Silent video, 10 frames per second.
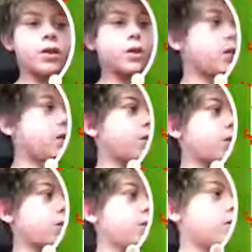
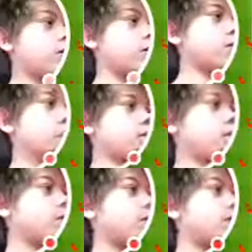
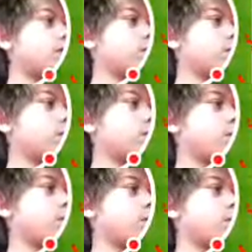
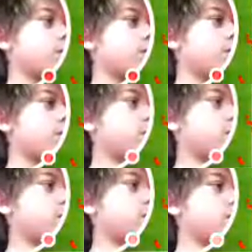
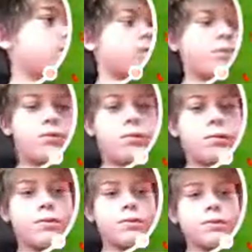
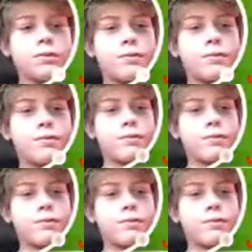(silence)